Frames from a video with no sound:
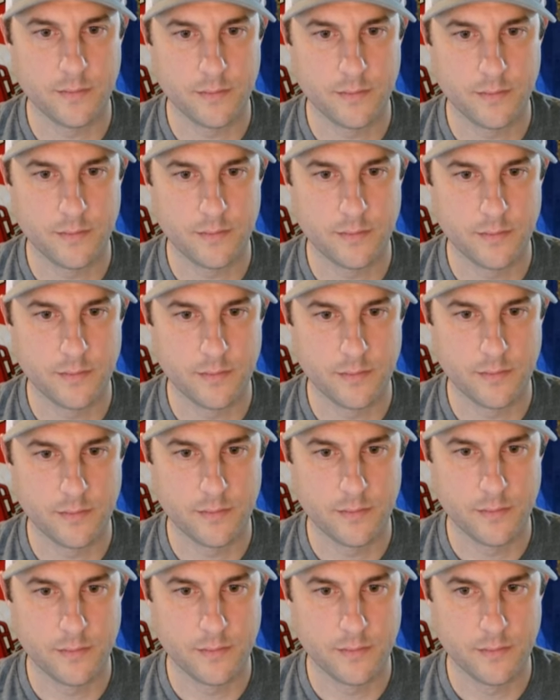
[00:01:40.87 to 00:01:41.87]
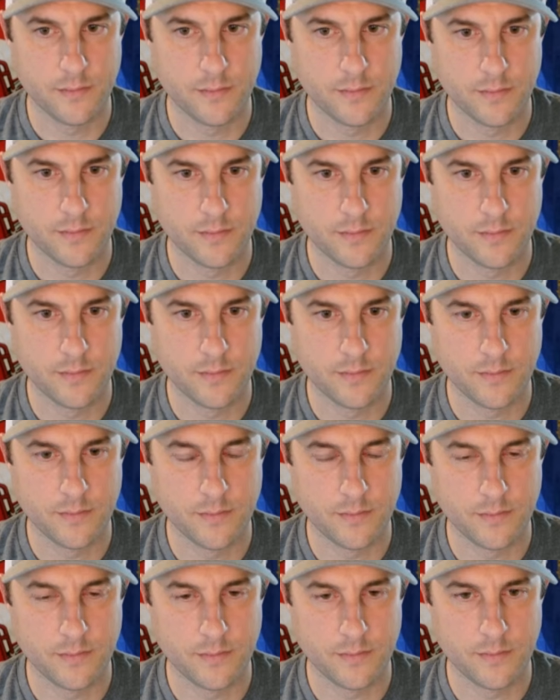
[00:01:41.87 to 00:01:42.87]

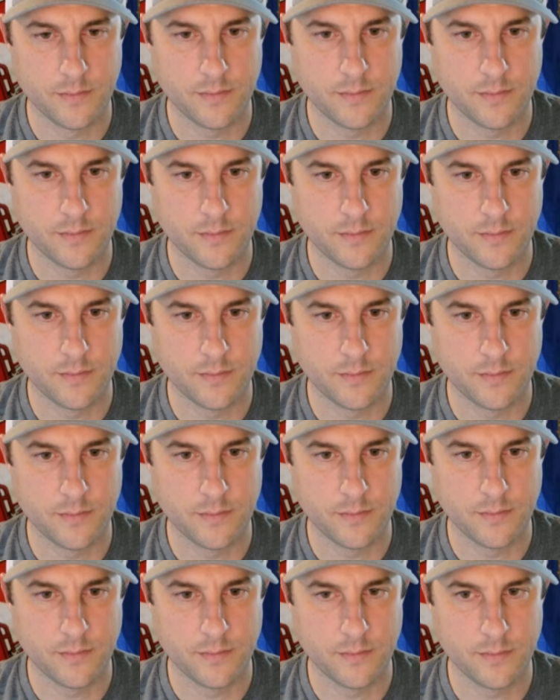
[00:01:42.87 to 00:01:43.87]
(silent)